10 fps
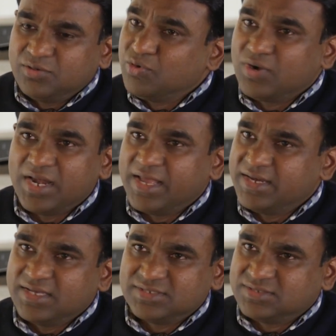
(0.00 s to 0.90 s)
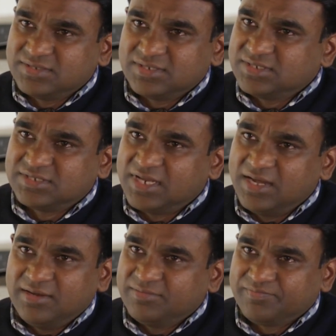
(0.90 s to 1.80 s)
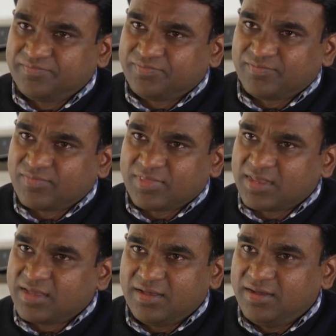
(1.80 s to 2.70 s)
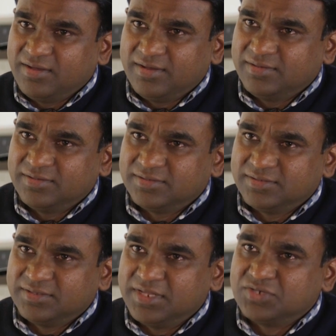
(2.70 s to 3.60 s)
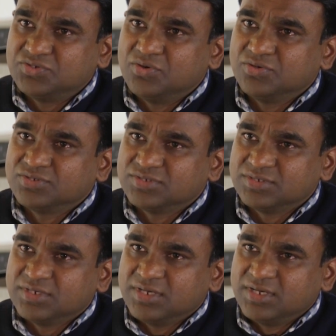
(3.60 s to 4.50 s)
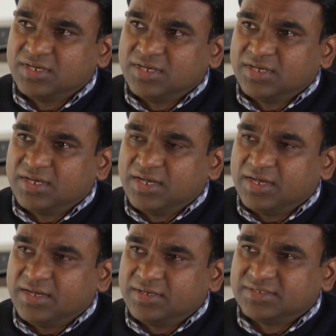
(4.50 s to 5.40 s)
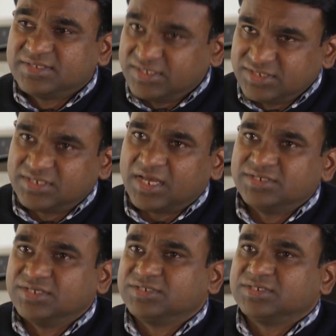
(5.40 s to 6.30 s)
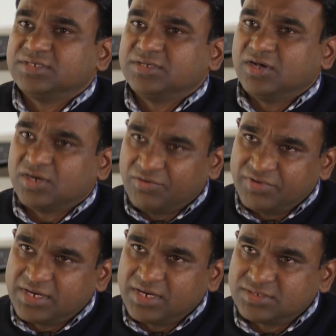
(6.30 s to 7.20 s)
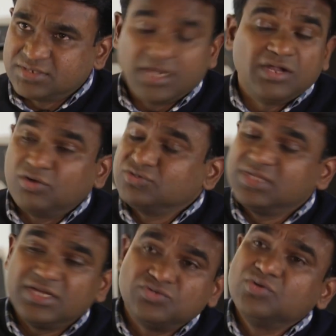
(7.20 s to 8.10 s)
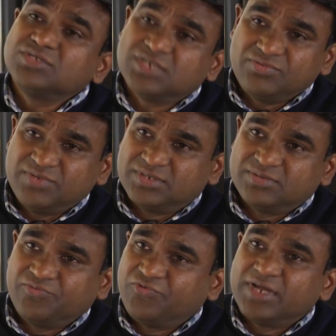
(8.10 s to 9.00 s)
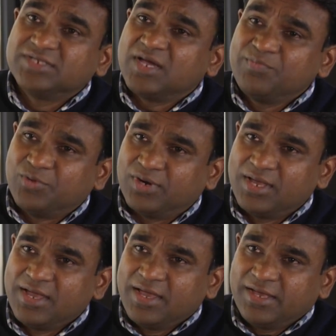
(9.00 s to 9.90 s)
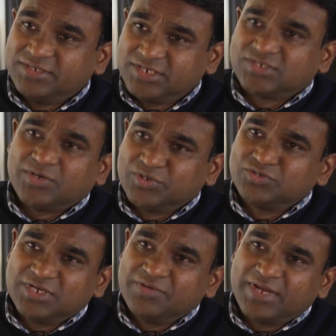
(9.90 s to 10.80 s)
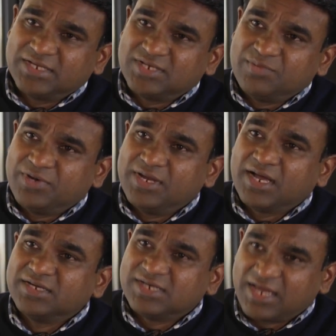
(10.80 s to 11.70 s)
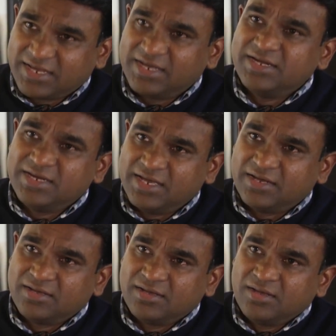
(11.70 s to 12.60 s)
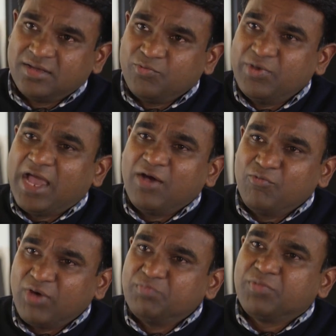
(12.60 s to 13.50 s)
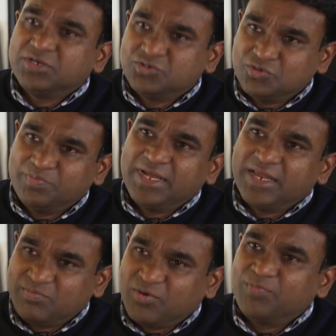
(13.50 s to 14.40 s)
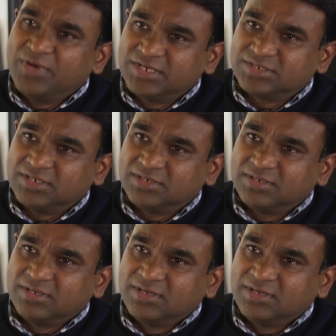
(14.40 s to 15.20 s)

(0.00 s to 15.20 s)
rural areas still uh, there is no uh, sensitization or awareness and also there is no service. For example, just I want to give an example, a country like India, we have 1.2 billion population.